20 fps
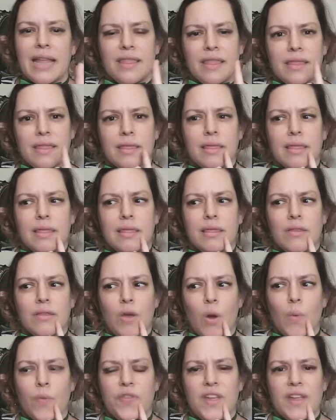I
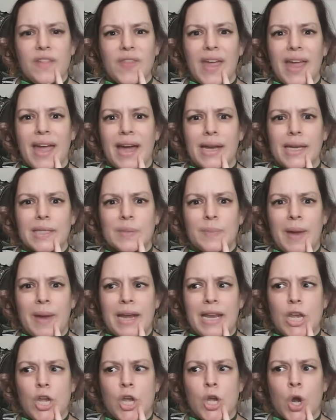don't think they had as
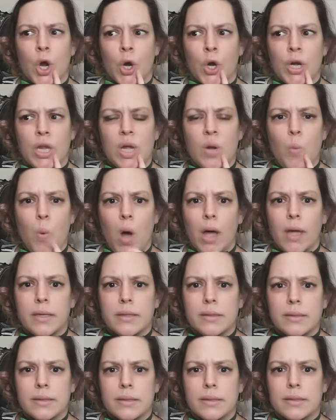many nerdy
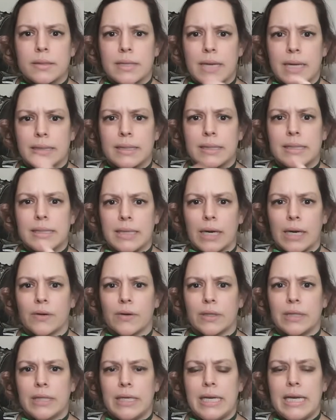ones
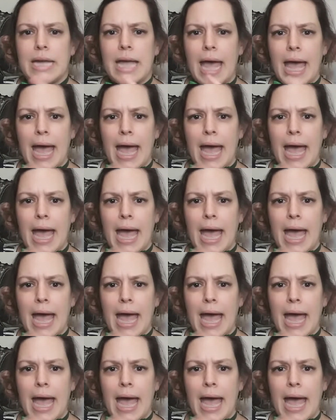necessarily